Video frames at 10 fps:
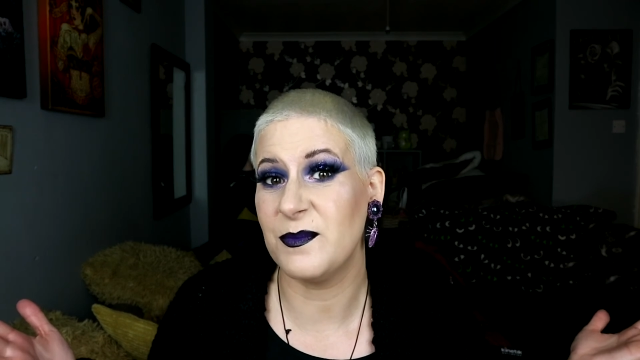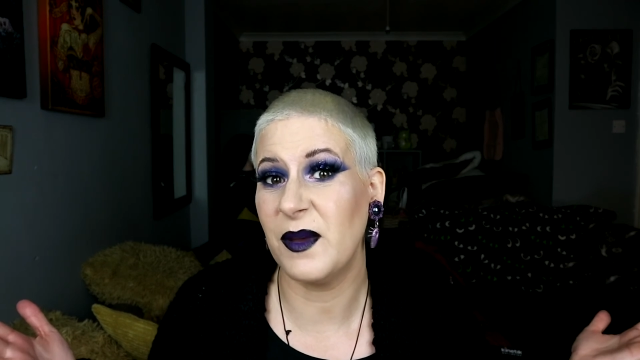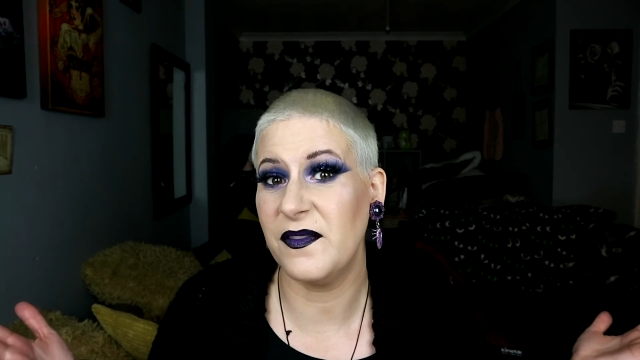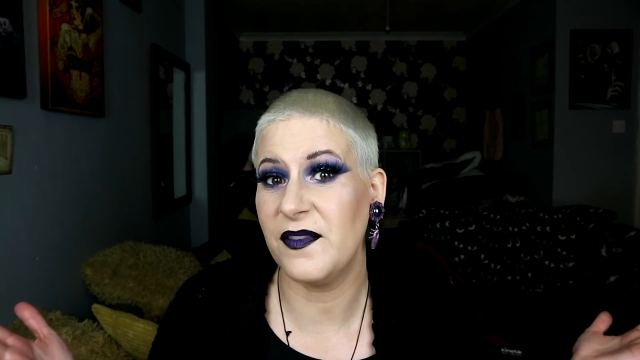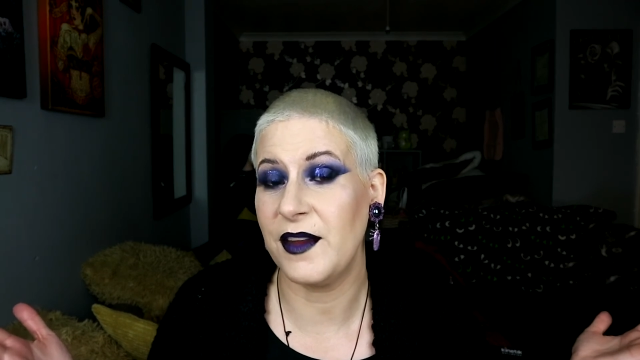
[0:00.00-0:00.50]

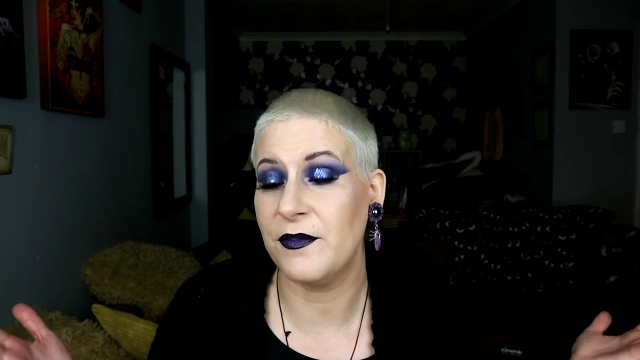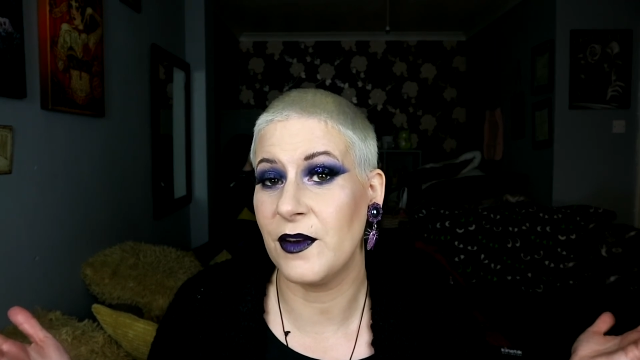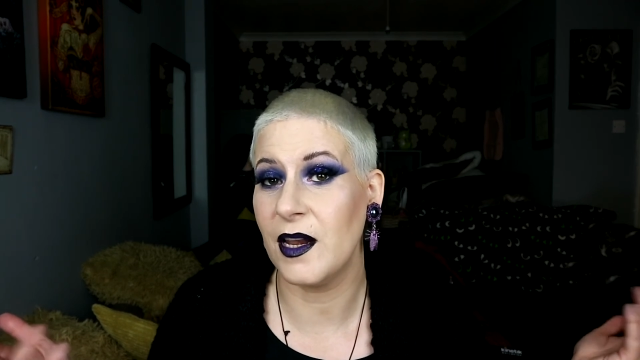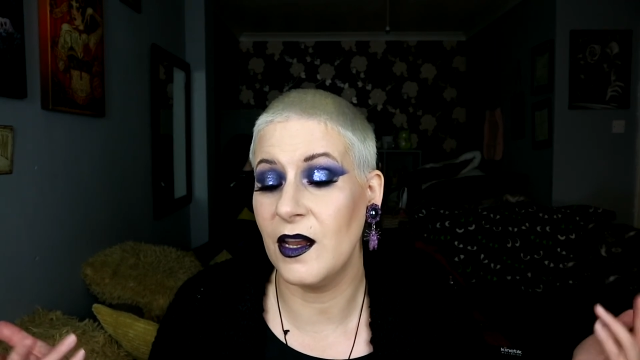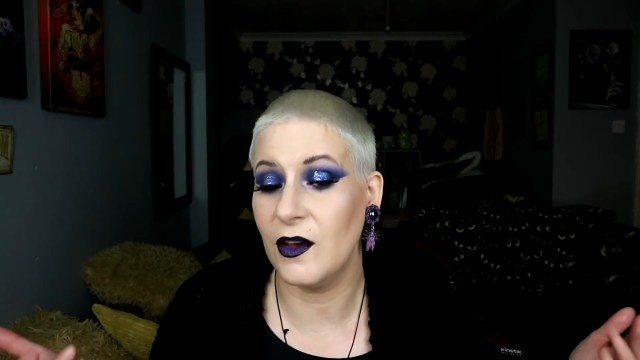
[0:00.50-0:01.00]
my
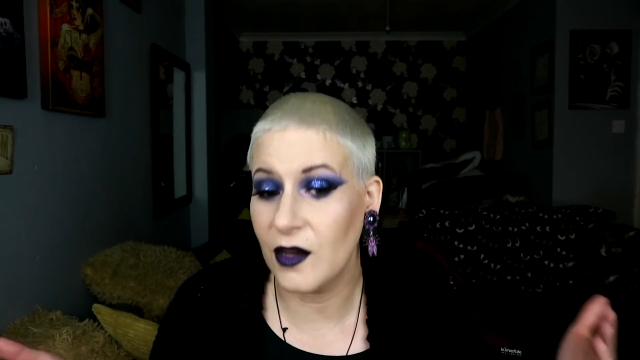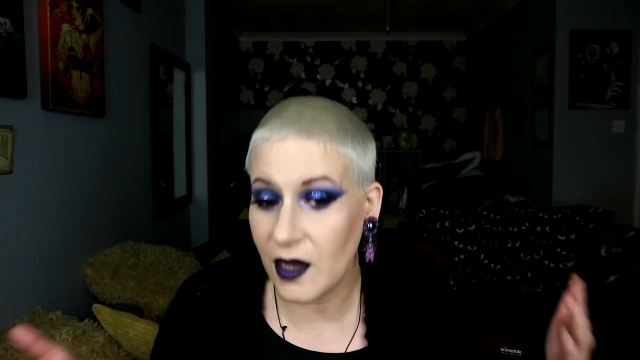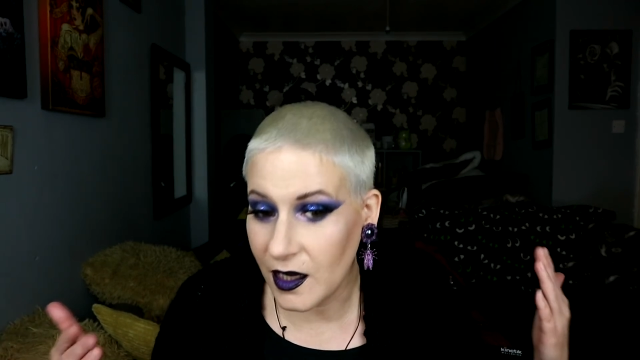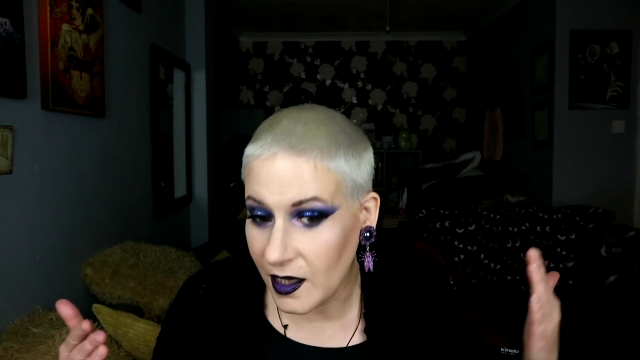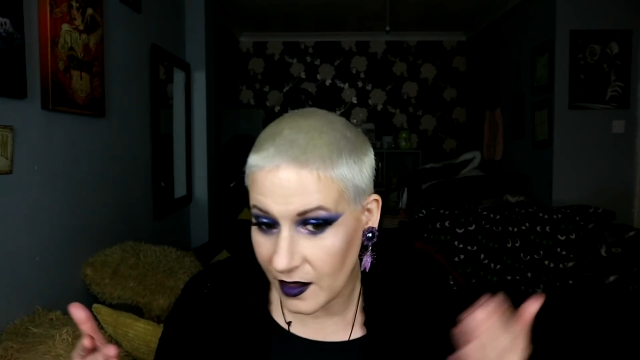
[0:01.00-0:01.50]
favourite look.
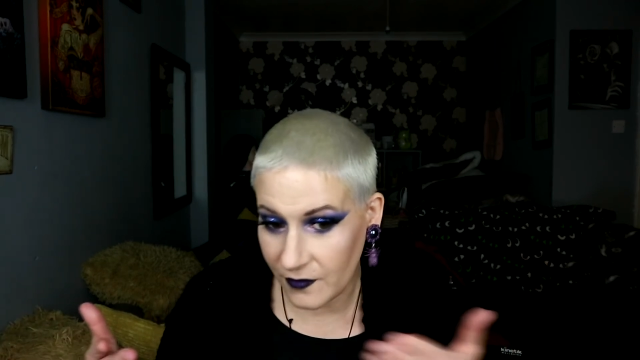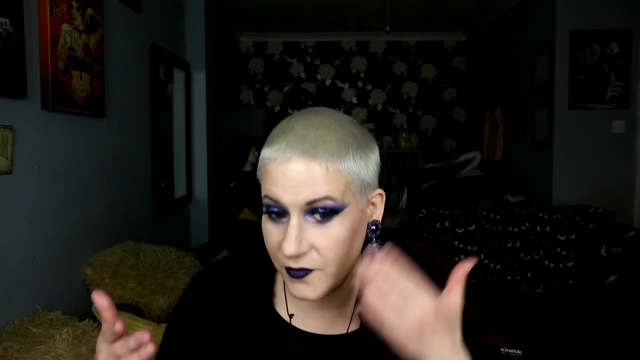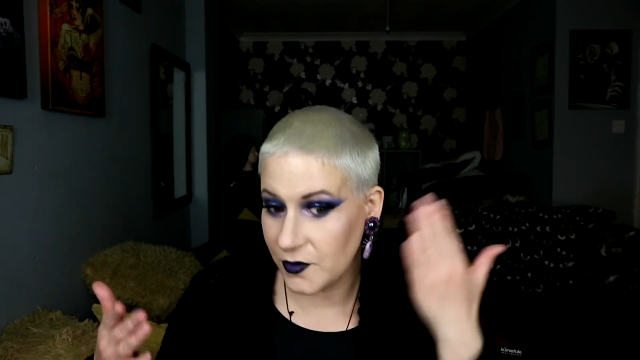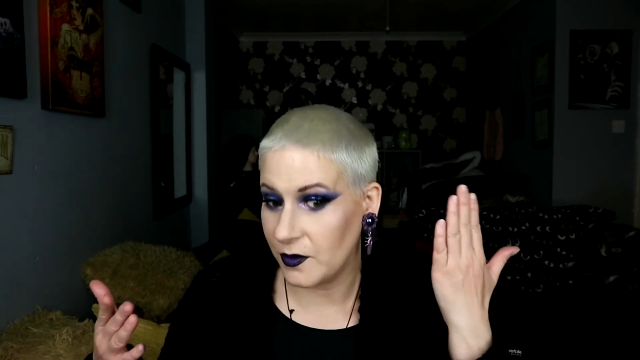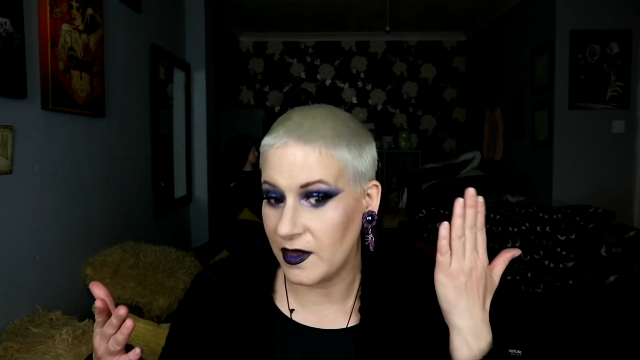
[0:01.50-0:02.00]
I
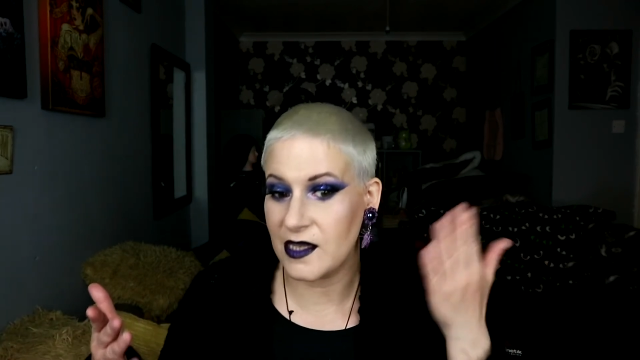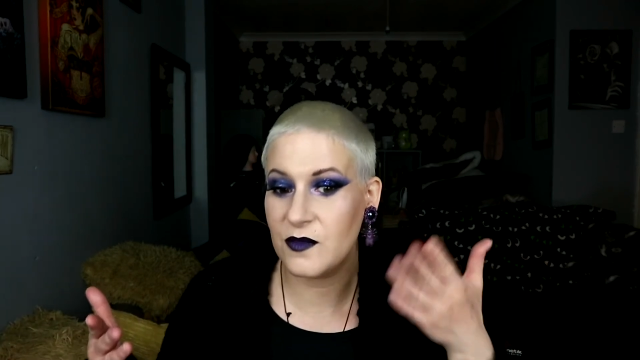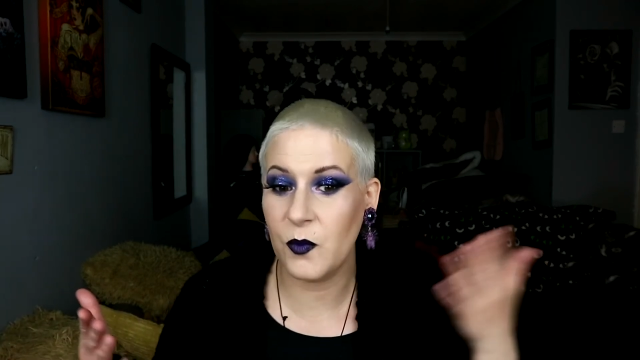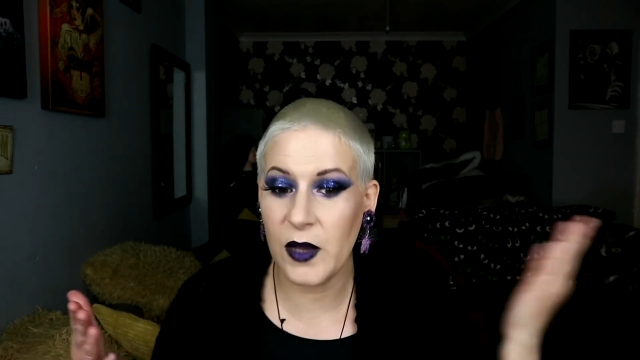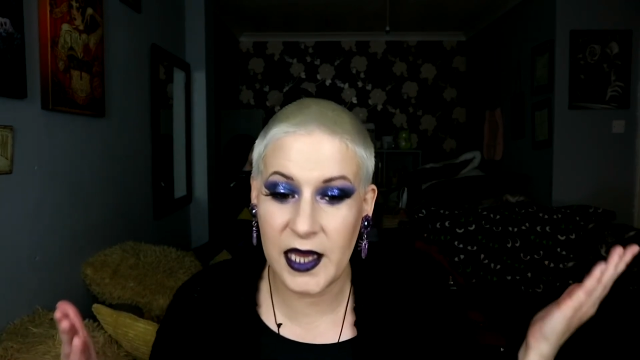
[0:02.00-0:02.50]
love doing this
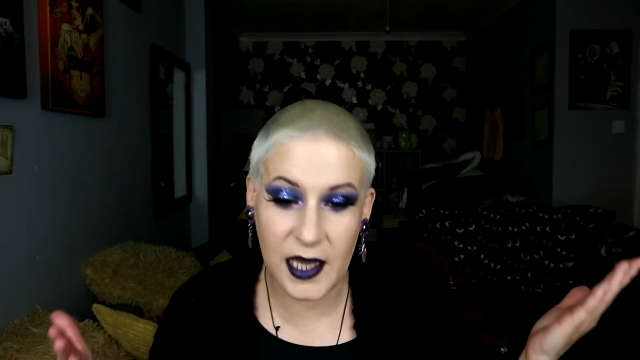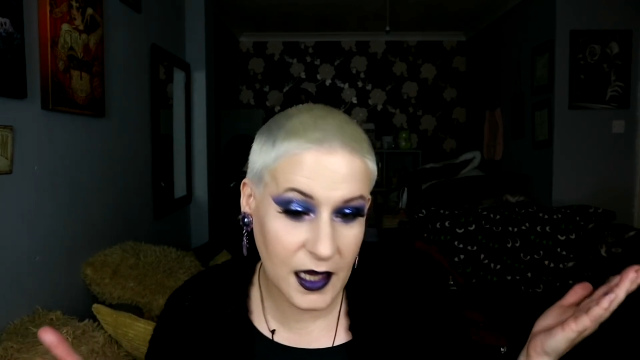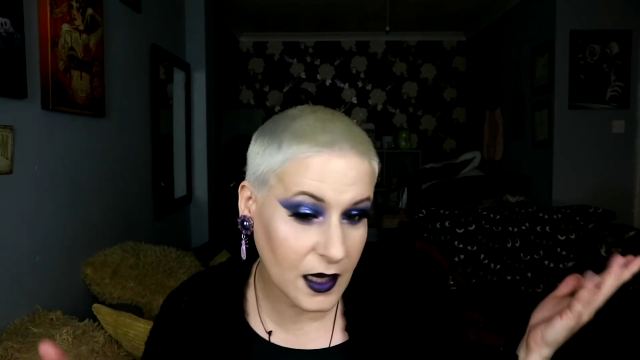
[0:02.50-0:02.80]
wing.